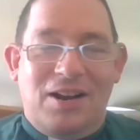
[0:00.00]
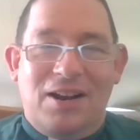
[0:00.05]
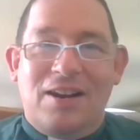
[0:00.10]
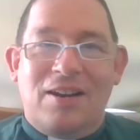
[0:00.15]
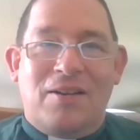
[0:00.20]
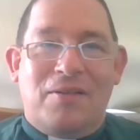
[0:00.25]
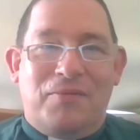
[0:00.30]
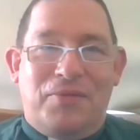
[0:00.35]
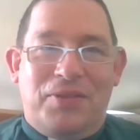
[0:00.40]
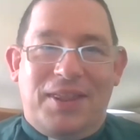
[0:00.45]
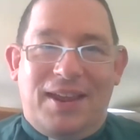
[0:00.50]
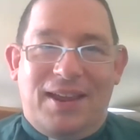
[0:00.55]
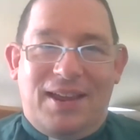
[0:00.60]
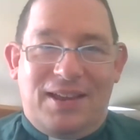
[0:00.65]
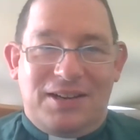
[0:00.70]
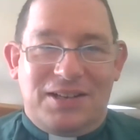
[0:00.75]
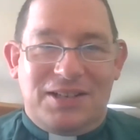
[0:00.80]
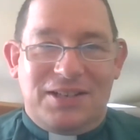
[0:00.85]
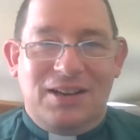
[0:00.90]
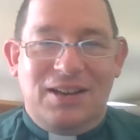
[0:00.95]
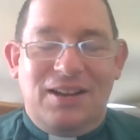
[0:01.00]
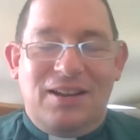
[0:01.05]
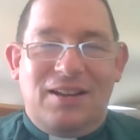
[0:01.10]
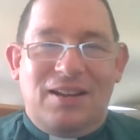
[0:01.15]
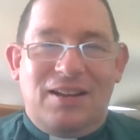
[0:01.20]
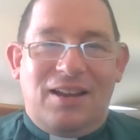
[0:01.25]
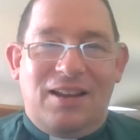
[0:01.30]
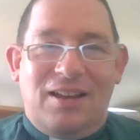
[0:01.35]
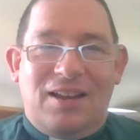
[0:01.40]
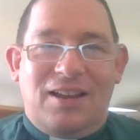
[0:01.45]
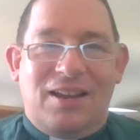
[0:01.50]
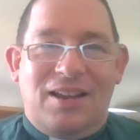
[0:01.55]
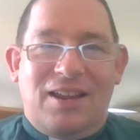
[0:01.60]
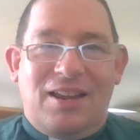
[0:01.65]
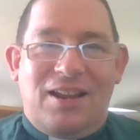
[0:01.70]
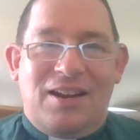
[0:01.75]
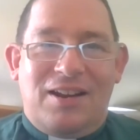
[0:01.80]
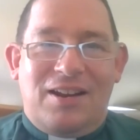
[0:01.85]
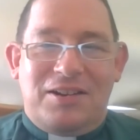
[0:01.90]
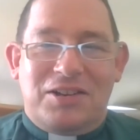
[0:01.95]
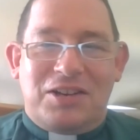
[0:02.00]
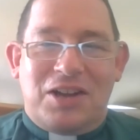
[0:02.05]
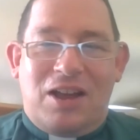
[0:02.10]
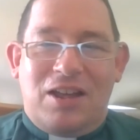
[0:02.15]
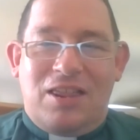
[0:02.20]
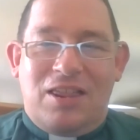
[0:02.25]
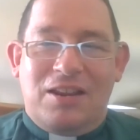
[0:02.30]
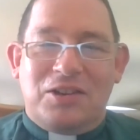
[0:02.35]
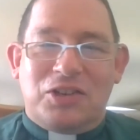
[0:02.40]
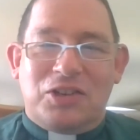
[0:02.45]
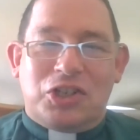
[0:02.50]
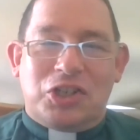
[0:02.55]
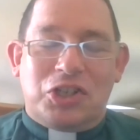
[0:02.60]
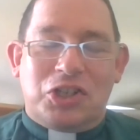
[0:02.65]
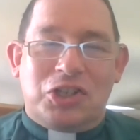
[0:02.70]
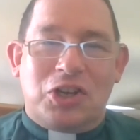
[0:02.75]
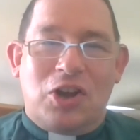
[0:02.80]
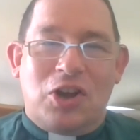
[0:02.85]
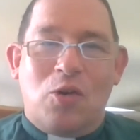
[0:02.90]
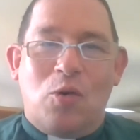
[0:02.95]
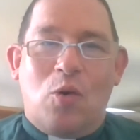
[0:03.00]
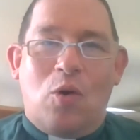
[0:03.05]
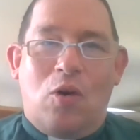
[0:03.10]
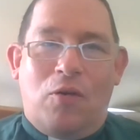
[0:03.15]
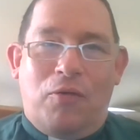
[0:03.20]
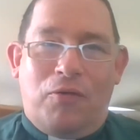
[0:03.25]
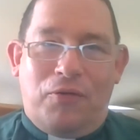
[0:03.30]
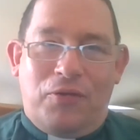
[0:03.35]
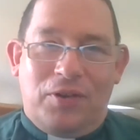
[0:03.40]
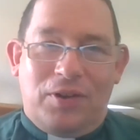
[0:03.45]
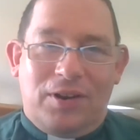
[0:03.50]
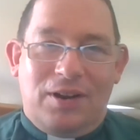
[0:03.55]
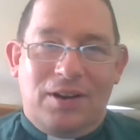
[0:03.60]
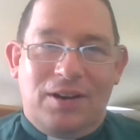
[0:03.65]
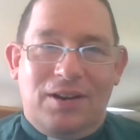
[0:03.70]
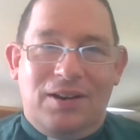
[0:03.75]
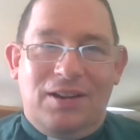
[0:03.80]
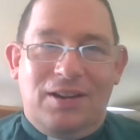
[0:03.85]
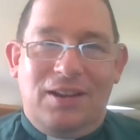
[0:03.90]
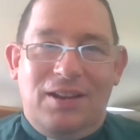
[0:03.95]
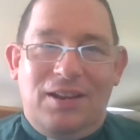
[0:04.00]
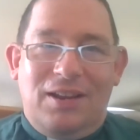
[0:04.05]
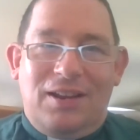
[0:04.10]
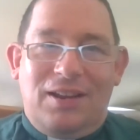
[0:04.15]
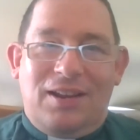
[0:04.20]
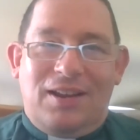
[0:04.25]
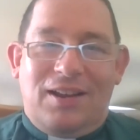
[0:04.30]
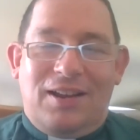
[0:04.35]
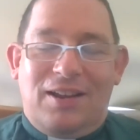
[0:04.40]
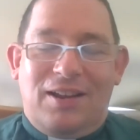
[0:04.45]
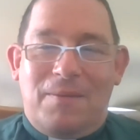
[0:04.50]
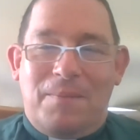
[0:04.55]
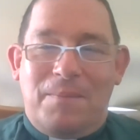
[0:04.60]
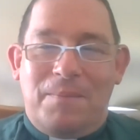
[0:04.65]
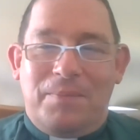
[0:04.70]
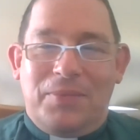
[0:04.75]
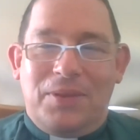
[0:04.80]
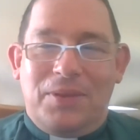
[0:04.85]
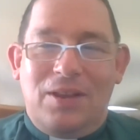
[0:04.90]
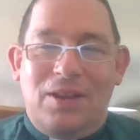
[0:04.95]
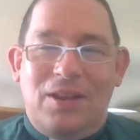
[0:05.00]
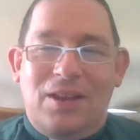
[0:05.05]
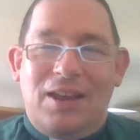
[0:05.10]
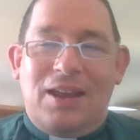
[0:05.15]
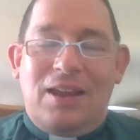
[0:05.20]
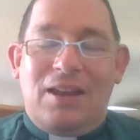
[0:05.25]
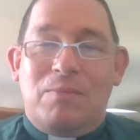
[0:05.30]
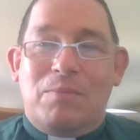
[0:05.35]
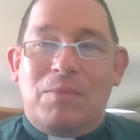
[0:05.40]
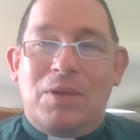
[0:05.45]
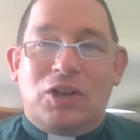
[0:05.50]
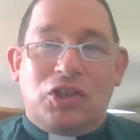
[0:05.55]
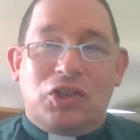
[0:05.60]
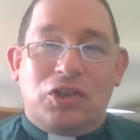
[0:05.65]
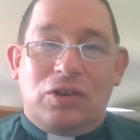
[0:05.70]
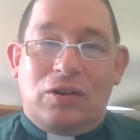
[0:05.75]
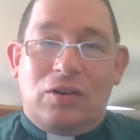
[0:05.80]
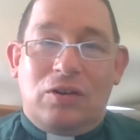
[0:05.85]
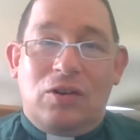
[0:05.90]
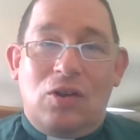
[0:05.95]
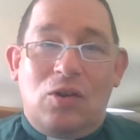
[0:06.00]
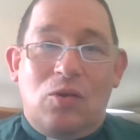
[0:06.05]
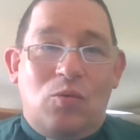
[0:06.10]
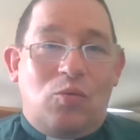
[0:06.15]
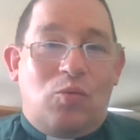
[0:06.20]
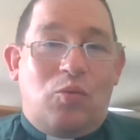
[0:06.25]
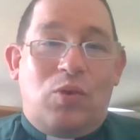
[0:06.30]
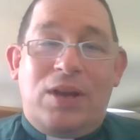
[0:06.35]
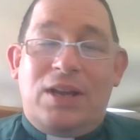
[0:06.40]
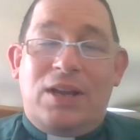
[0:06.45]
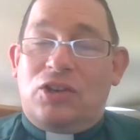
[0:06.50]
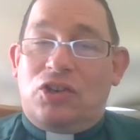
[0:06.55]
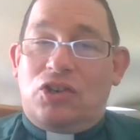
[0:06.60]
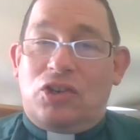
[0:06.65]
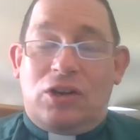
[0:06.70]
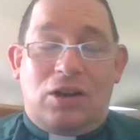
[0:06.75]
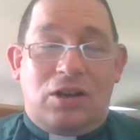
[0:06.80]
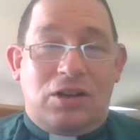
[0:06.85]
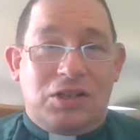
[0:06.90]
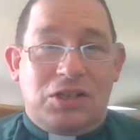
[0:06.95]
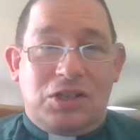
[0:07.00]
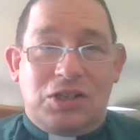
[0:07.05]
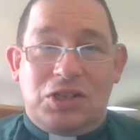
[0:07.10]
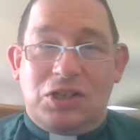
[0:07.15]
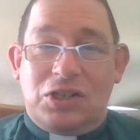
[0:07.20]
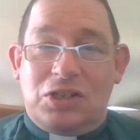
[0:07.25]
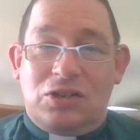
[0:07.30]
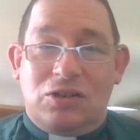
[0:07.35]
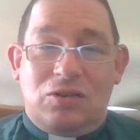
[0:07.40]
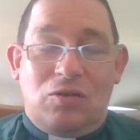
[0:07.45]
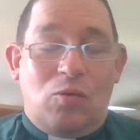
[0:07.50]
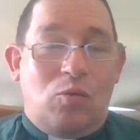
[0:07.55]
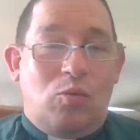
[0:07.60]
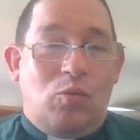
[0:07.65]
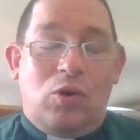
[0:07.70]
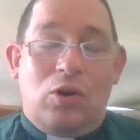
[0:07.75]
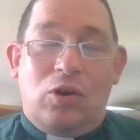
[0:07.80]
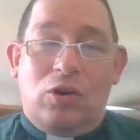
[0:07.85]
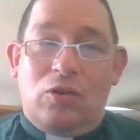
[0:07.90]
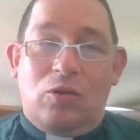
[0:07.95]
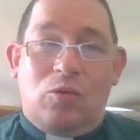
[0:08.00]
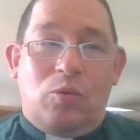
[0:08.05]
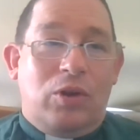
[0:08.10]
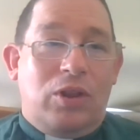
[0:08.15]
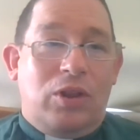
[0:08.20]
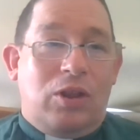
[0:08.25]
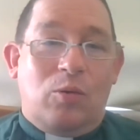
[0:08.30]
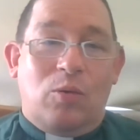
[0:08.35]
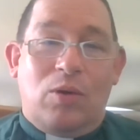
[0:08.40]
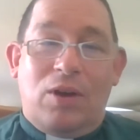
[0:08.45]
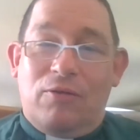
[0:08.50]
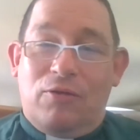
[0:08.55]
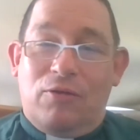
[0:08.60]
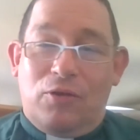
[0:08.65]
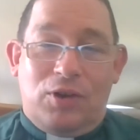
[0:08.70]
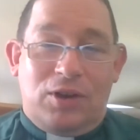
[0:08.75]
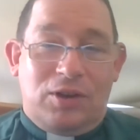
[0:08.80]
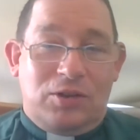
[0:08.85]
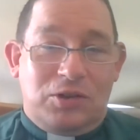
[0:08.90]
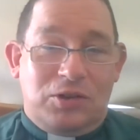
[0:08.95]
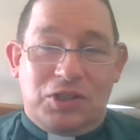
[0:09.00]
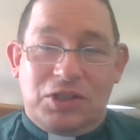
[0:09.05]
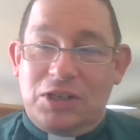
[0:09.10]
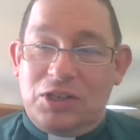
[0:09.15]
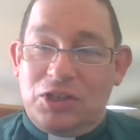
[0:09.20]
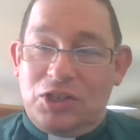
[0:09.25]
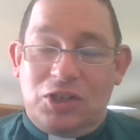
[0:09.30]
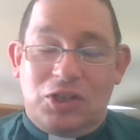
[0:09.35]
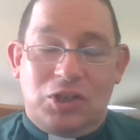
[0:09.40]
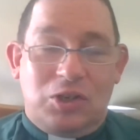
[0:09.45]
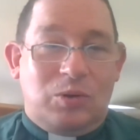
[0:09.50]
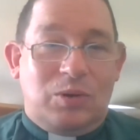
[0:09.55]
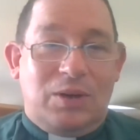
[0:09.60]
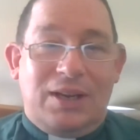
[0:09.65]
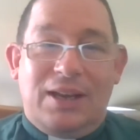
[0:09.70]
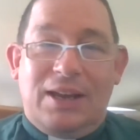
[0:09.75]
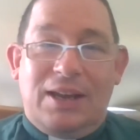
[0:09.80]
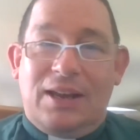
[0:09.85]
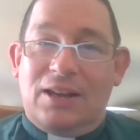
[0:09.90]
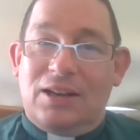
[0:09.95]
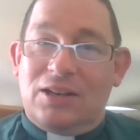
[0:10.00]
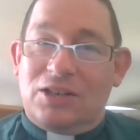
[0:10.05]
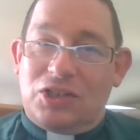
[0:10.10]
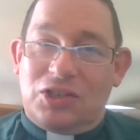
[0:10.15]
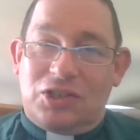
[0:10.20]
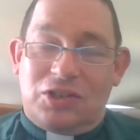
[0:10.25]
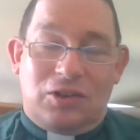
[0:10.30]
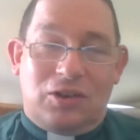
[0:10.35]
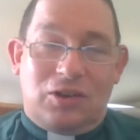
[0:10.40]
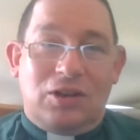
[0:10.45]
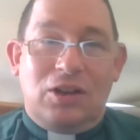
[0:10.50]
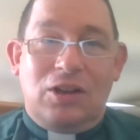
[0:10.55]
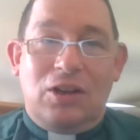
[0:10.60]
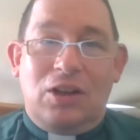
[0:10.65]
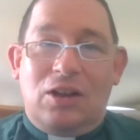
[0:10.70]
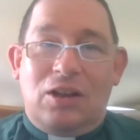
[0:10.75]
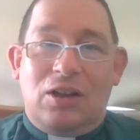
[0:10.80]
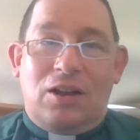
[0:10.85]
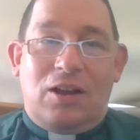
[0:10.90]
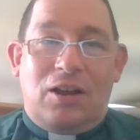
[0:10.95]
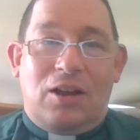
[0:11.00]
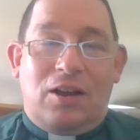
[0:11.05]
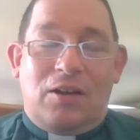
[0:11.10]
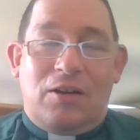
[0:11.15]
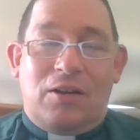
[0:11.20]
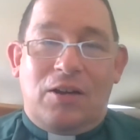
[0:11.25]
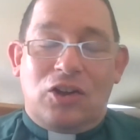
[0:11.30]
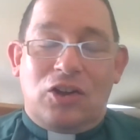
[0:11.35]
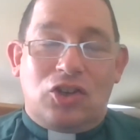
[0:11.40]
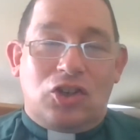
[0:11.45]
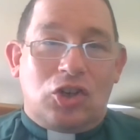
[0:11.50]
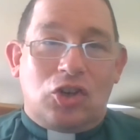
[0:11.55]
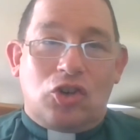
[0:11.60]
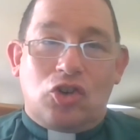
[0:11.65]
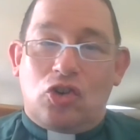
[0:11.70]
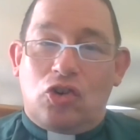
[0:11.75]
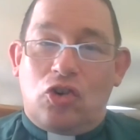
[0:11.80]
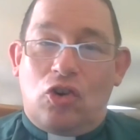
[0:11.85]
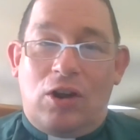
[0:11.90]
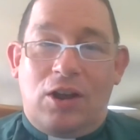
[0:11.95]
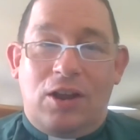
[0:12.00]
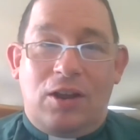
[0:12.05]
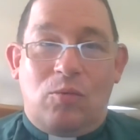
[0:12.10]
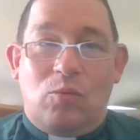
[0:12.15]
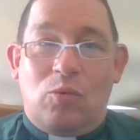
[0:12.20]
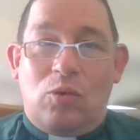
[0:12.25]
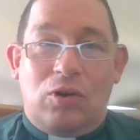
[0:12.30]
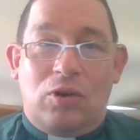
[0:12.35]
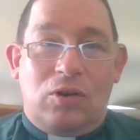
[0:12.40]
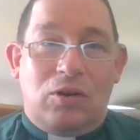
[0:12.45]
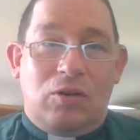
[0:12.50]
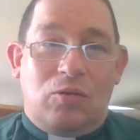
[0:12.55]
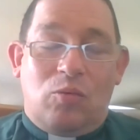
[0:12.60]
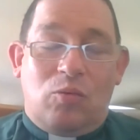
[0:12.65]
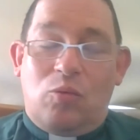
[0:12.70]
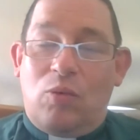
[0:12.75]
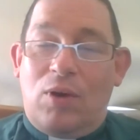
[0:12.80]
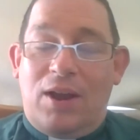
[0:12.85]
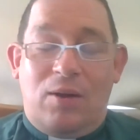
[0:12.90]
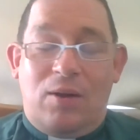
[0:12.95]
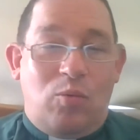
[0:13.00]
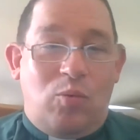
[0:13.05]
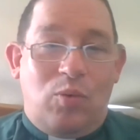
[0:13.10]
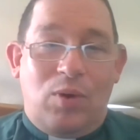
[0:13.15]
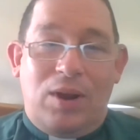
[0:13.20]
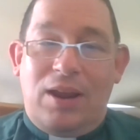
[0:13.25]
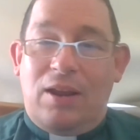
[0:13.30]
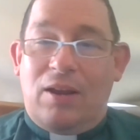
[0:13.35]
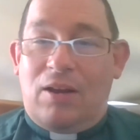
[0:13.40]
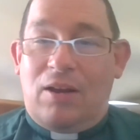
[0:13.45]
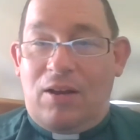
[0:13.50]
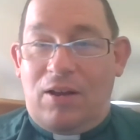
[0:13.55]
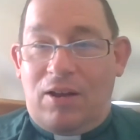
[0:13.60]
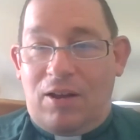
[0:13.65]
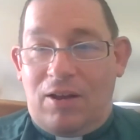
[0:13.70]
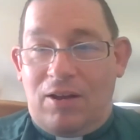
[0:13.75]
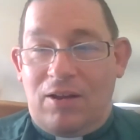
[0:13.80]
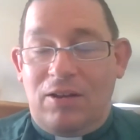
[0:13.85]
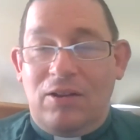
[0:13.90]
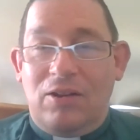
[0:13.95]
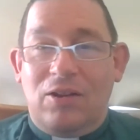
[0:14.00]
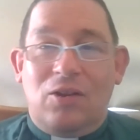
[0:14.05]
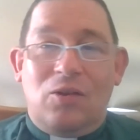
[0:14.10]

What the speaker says: love that. I think so often in mission, we just work with whoever else is doing it to try and work where we are